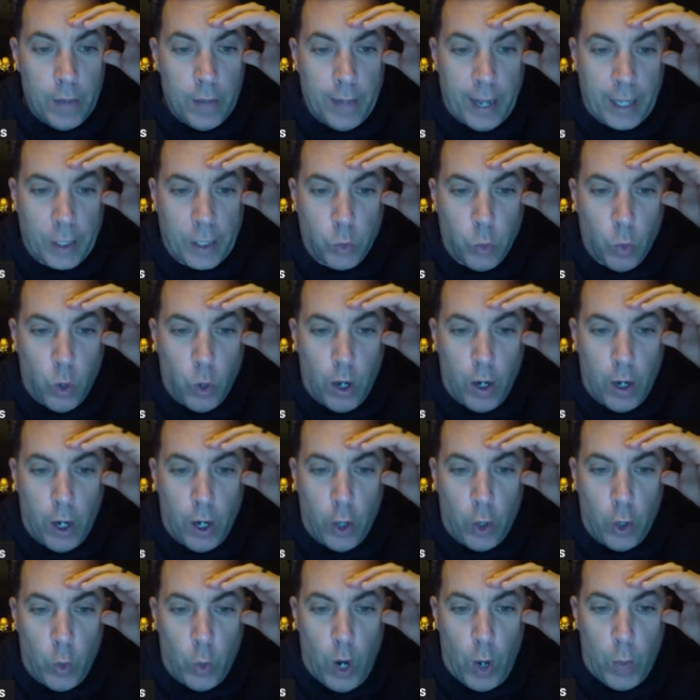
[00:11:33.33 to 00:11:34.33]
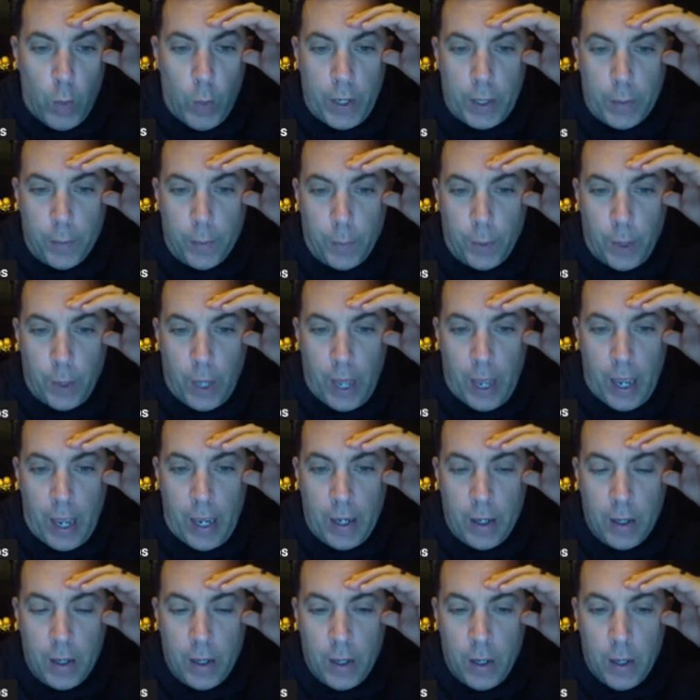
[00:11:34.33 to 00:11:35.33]
that's one, another way we can
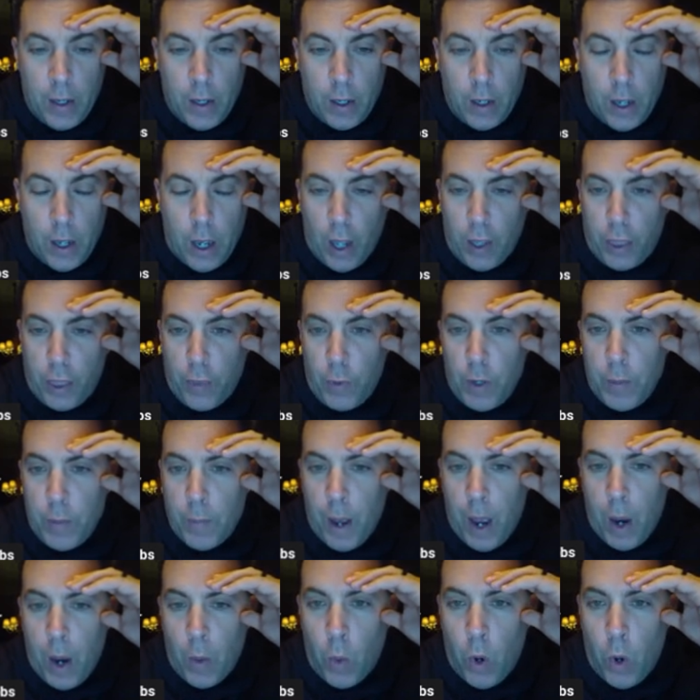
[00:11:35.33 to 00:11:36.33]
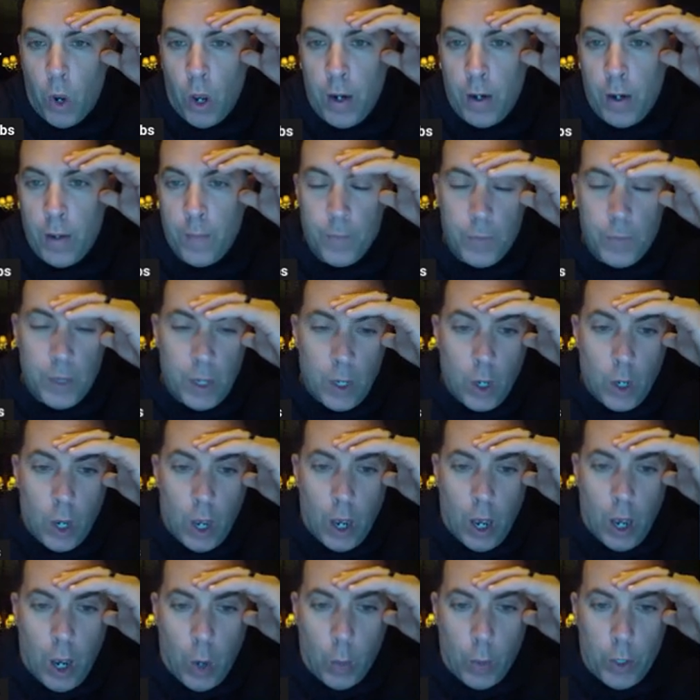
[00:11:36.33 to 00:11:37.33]
play uh, three by one.
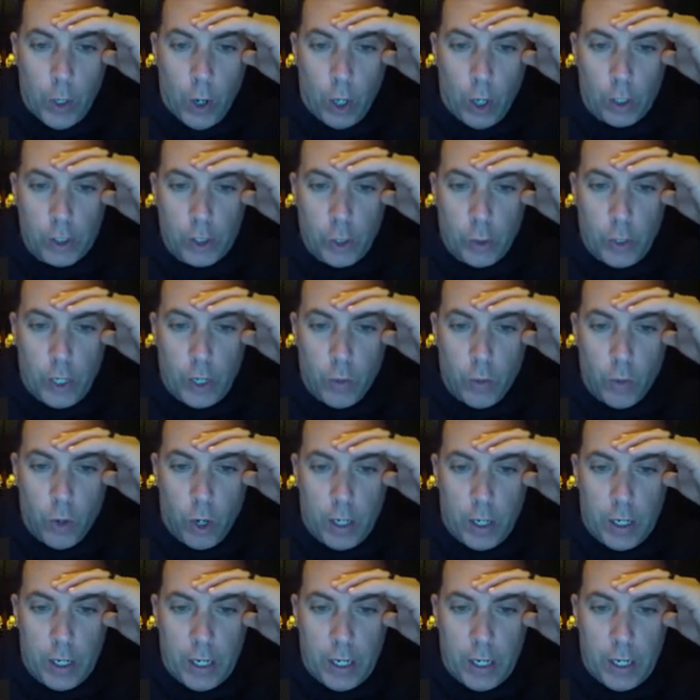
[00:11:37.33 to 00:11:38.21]
Uh, we also can run